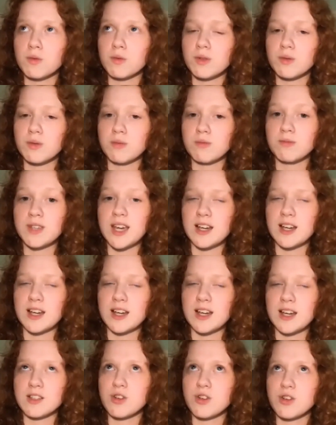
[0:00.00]
Yes.
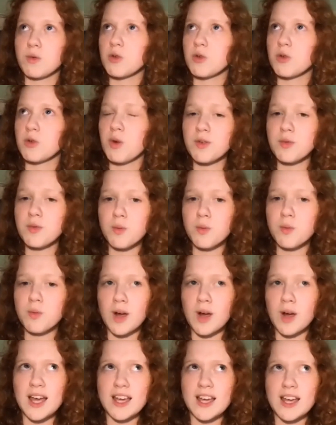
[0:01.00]
So the one
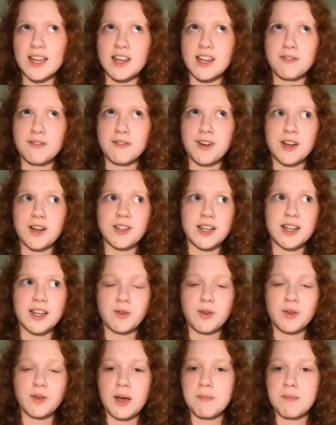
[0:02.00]
way that I find
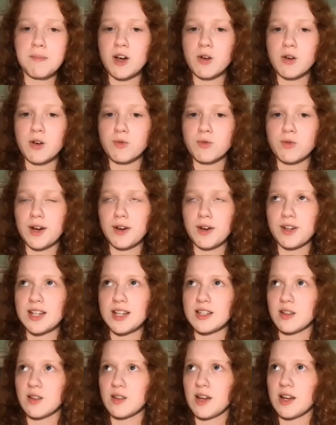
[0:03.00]
out about
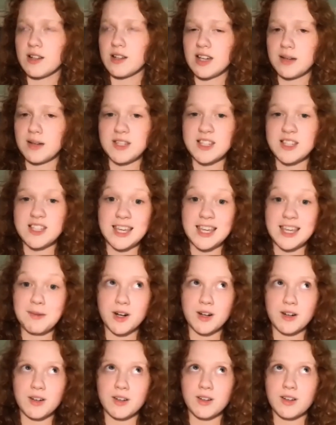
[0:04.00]
rarities a lot of times is
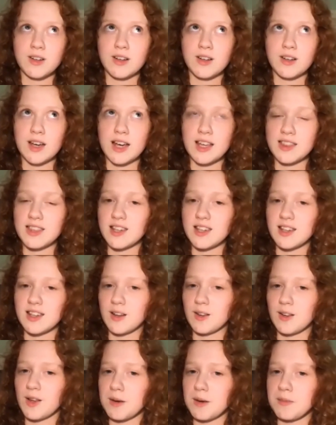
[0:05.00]
eBird. I think a
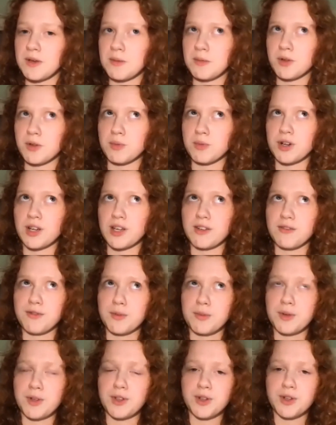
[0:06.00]
lot of people are probably
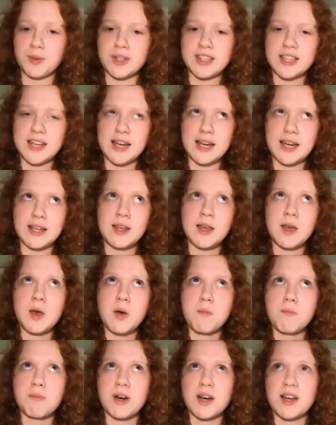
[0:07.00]
familiar with that,
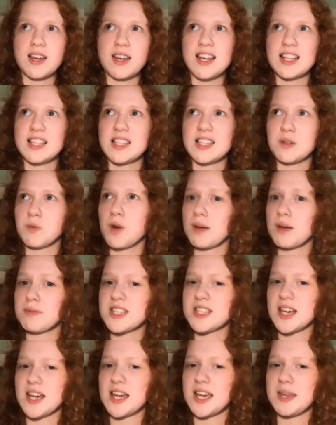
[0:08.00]
but it's a
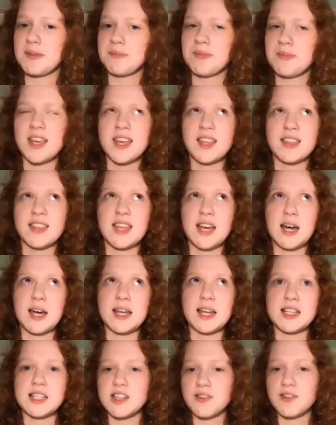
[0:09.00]
website that
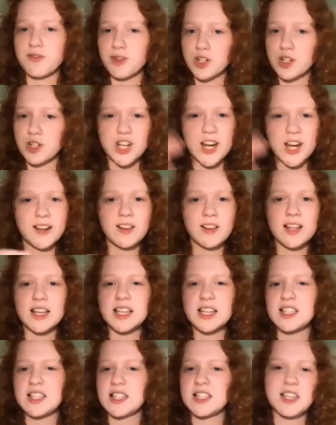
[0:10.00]
has different
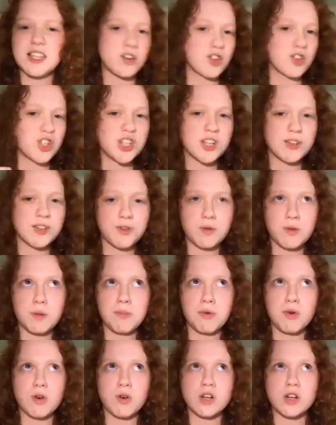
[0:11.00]
checklists and tells you different
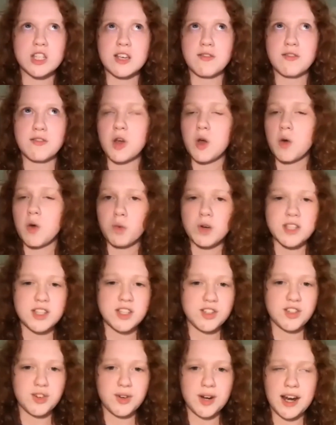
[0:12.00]
reports of what's
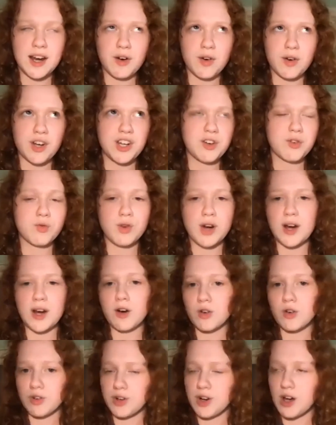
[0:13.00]
in your area, rare
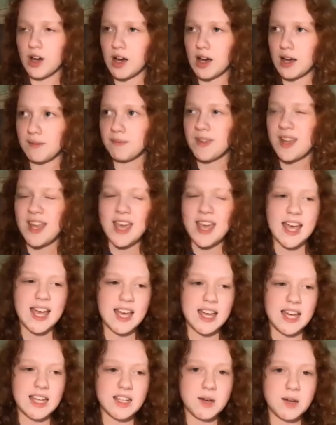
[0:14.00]
or not.
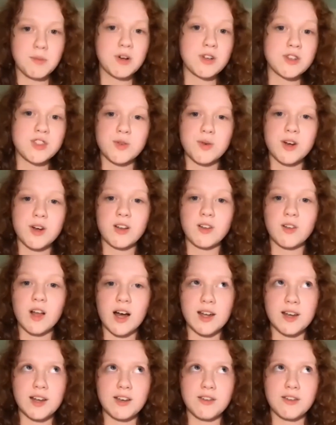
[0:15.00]
And I'm also on a
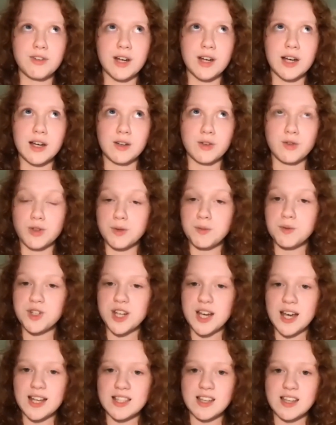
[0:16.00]
lot of group
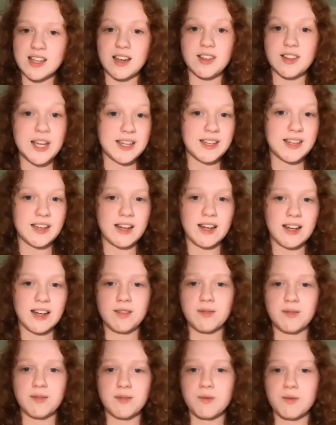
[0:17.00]
chats on like
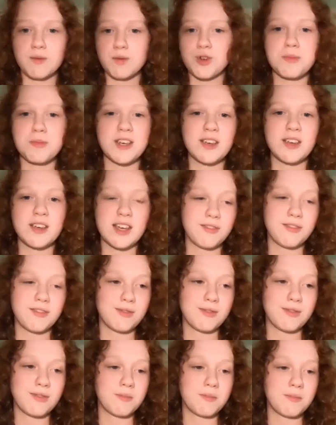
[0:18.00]
GroupMe,
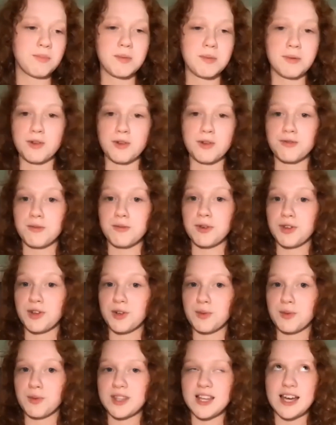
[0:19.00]
if people are
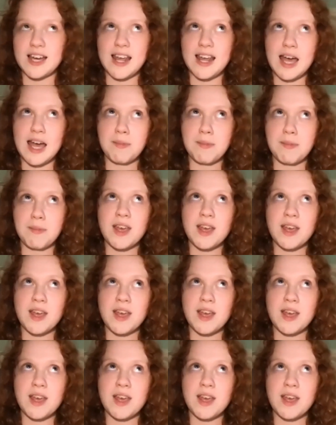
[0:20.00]
familiar with that app,